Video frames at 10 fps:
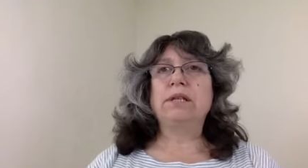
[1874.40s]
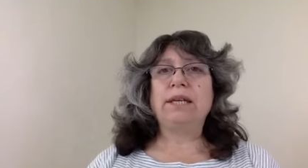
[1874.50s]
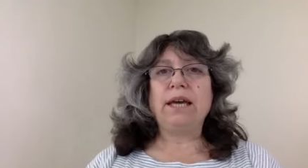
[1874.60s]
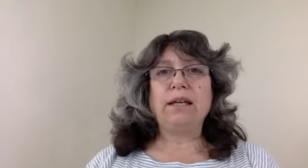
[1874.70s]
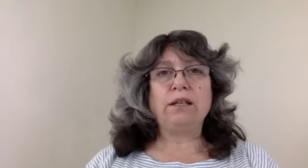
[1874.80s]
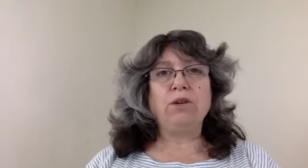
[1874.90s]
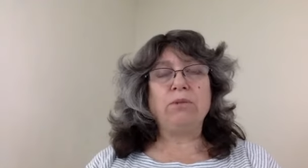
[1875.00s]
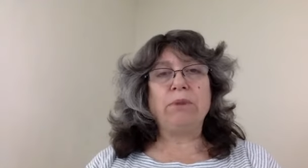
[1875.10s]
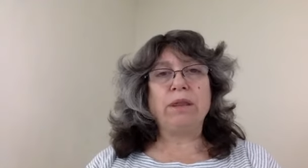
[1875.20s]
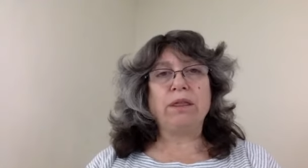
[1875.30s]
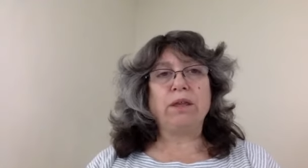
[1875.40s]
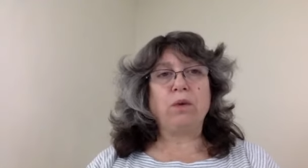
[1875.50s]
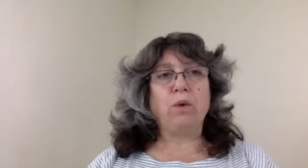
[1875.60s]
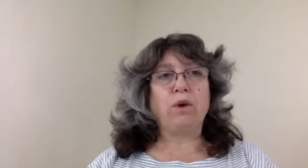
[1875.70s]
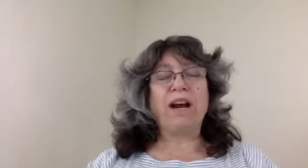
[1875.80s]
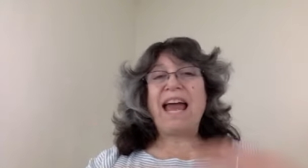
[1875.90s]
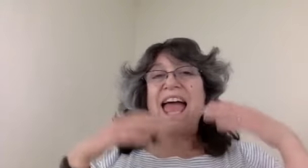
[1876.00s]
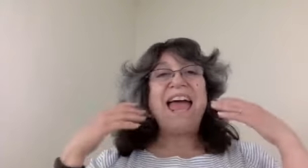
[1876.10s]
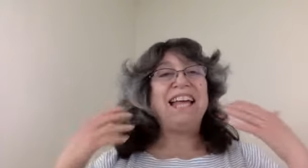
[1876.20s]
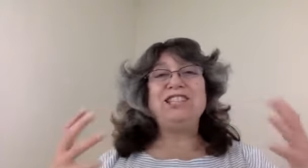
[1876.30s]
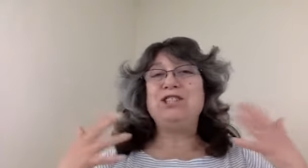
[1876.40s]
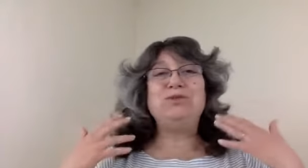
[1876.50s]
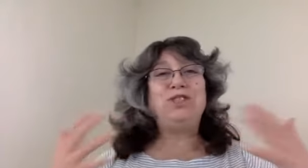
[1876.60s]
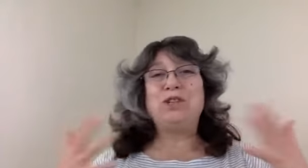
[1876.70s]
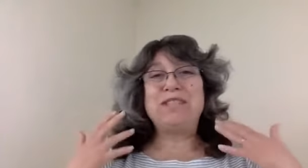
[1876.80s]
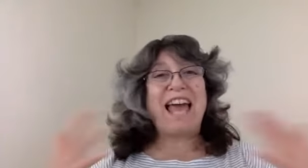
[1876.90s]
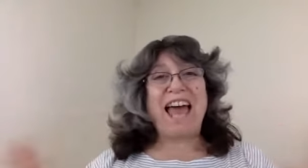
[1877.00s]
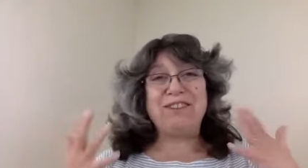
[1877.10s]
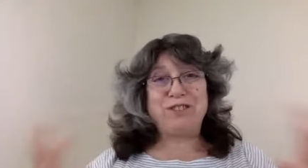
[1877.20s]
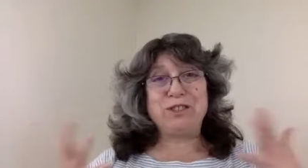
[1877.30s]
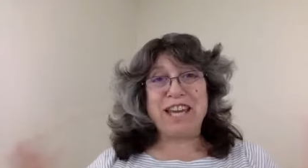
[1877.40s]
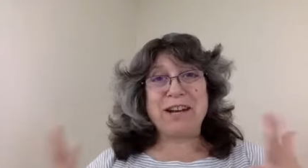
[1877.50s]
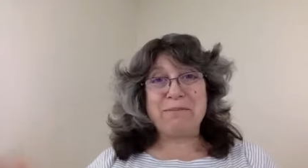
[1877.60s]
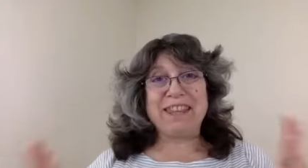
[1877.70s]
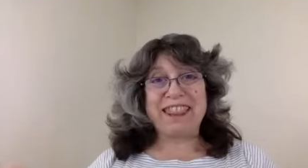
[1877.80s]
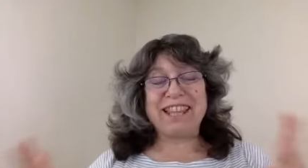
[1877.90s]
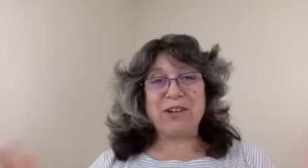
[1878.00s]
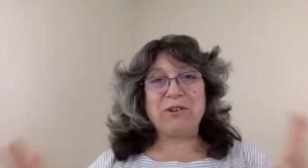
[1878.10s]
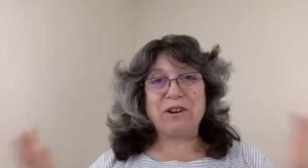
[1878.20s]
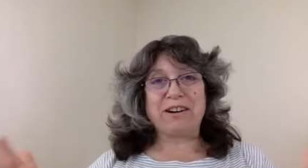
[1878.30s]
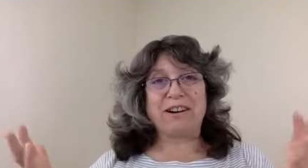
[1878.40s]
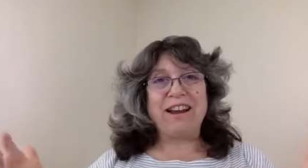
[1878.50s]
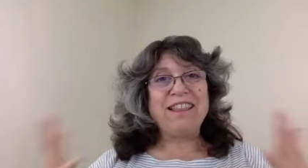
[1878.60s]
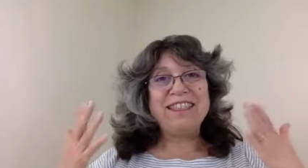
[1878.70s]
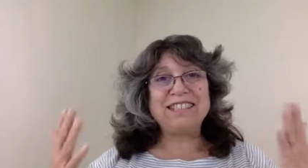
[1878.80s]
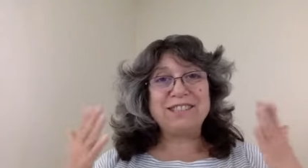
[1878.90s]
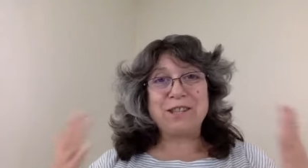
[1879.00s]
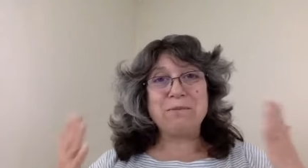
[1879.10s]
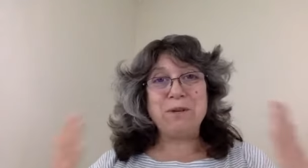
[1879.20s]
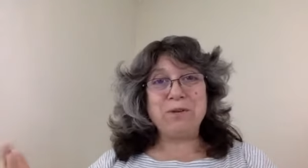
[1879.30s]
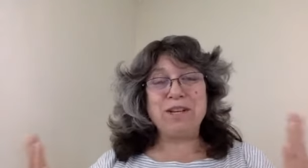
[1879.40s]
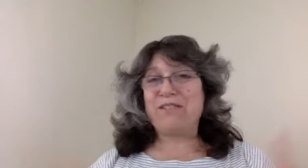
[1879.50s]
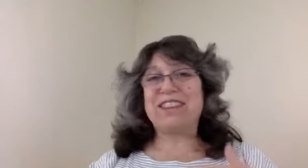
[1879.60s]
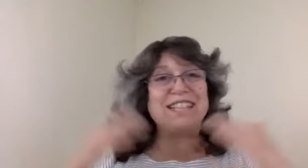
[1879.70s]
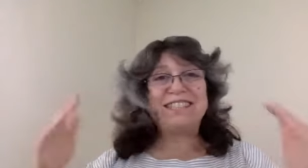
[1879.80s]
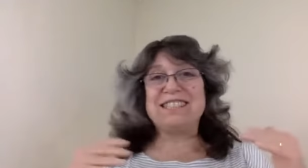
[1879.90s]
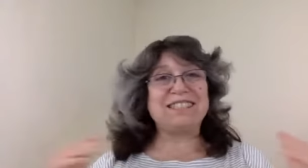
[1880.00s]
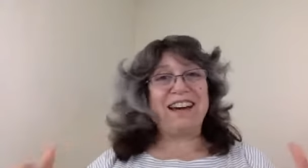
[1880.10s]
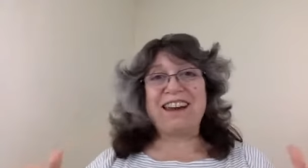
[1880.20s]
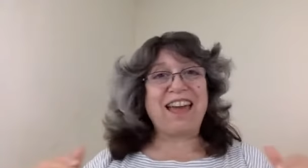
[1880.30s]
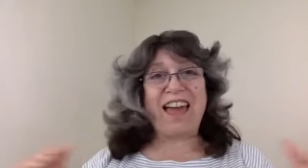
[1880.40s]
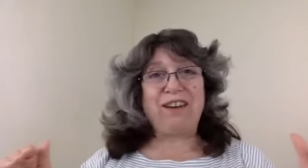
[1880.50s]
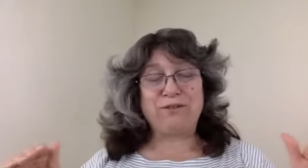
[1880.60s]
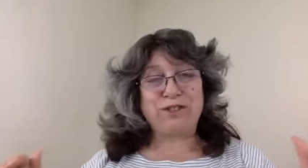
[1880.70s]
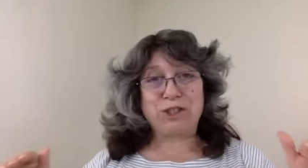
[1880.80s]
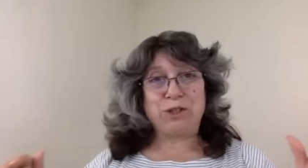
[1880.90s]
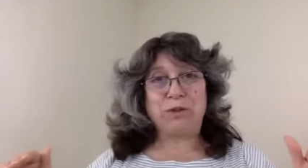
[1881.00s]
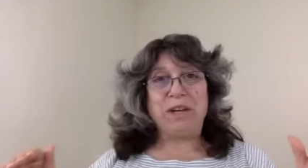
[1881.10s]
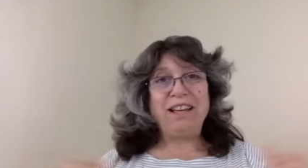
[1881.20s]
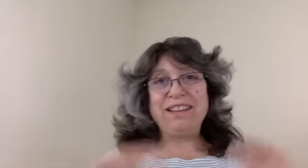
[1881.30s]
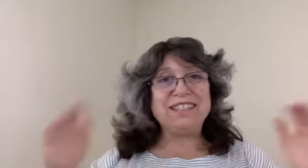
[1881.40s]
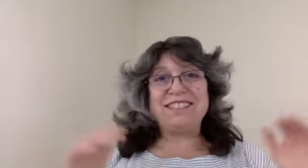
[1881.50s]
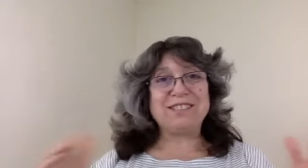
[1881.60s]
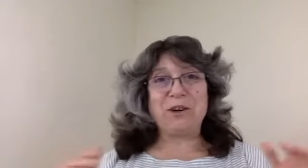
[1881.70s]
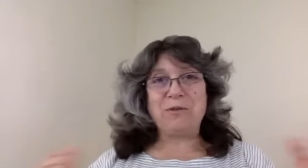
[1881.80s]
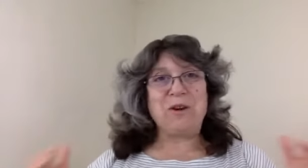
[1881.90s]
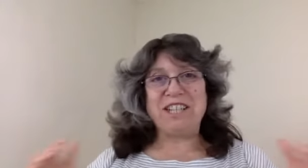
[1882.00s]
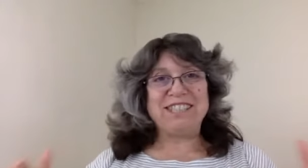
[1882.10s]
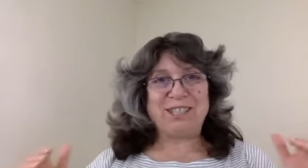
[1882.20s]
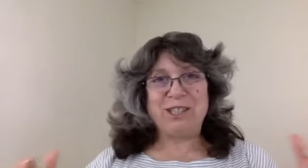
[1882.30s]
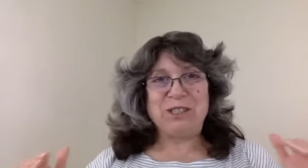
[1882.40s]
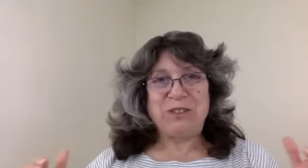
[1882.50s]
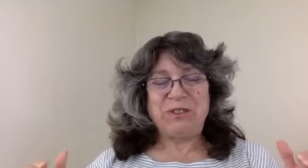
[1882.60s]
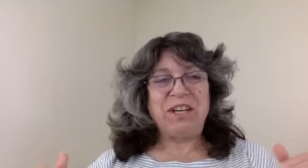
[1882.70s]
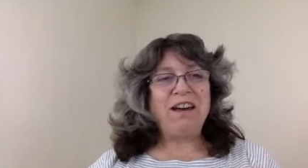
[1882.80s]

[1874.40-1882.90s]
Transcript: get your monthly order and you don't have to get a monthly order that's the beauty of it this is not a have to this is a want to